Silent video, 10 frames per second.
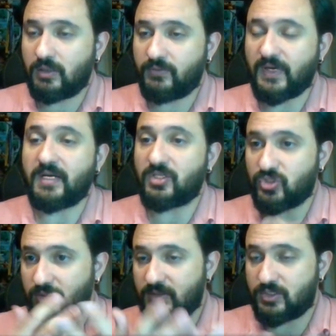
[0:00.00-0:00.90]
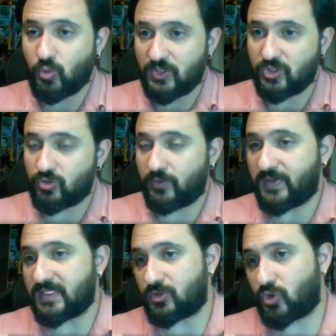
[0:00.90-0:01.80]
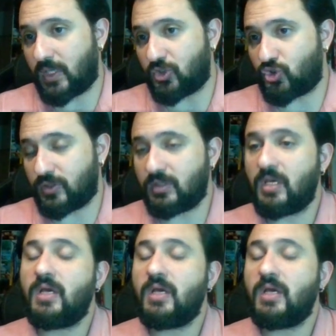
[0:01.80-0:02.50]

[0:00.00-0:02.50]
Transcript: financial situations of his education.